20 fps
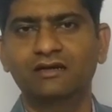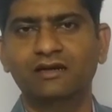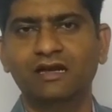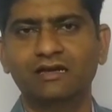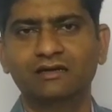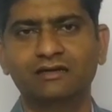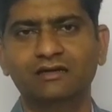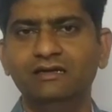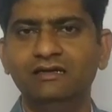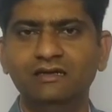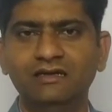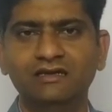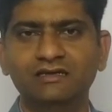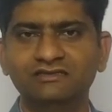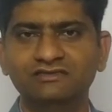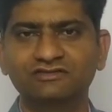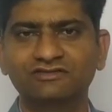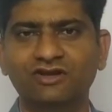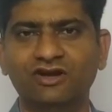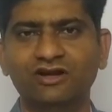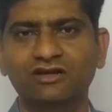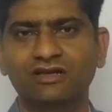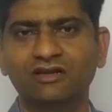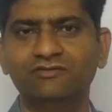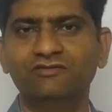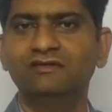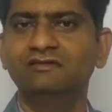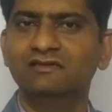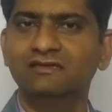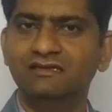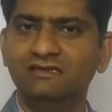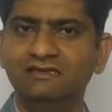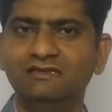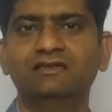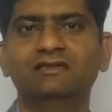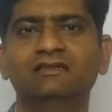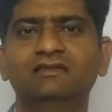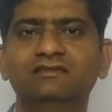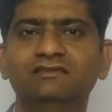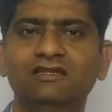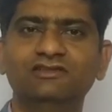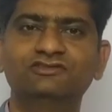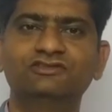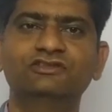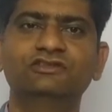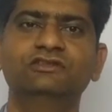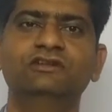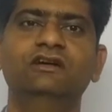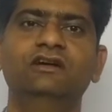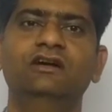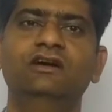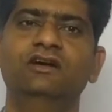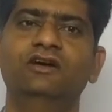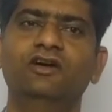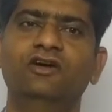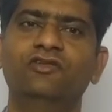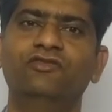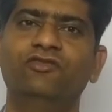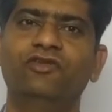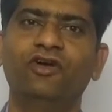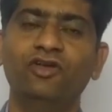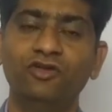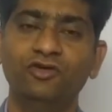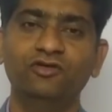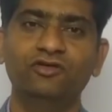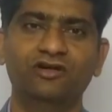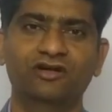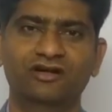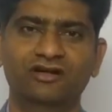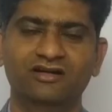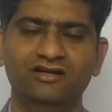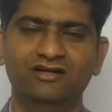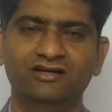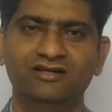That leader is not always a leader, he is also a follower.